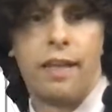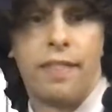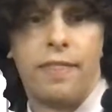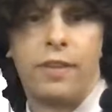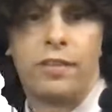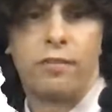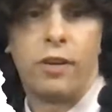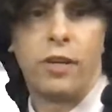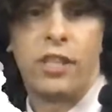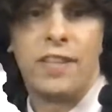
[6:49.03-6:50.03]
this
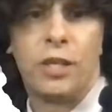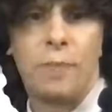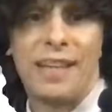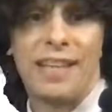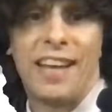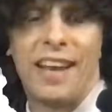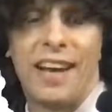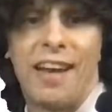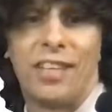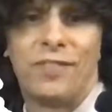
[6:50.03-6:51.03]
function, the expected second
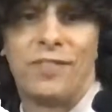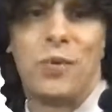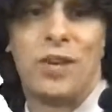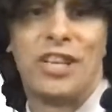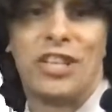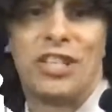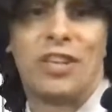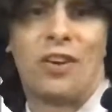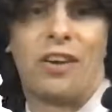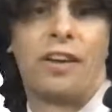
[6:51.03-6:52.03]
highest value conditioned
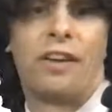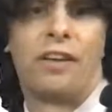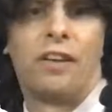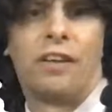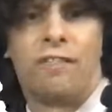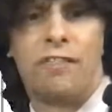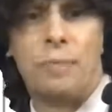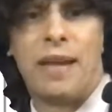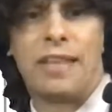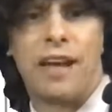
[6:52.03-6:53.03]
on V
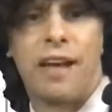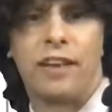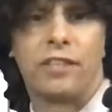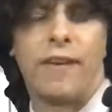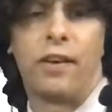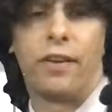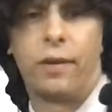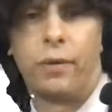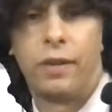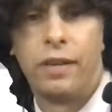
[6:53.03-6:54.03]
being the highest
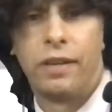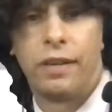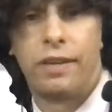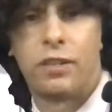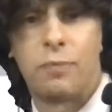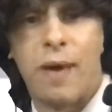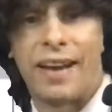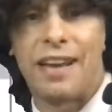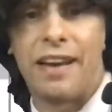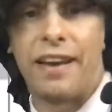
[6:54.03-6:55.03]
value, is
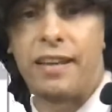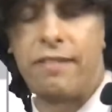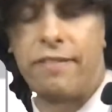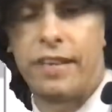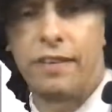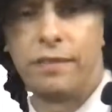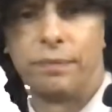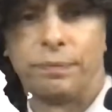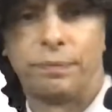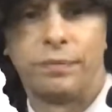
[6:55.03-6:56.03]
monotonic in V.
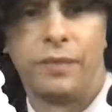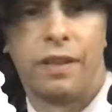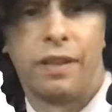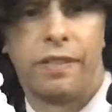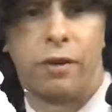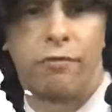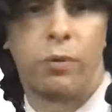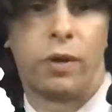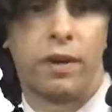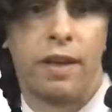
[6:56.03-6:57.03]

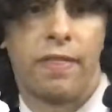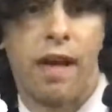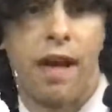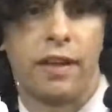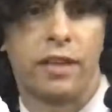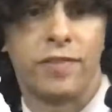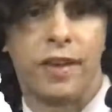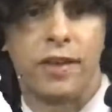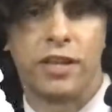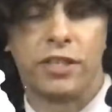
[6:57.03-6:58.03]
Therefore, the highest
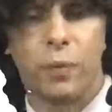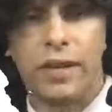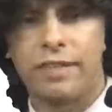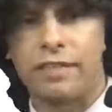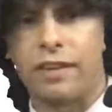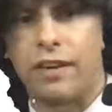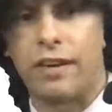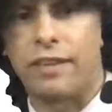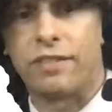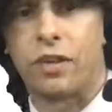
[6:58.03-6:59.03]
valued agent wins, and our
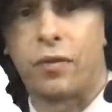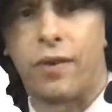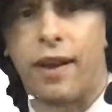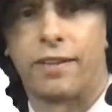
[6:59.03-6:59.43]
guess is correct.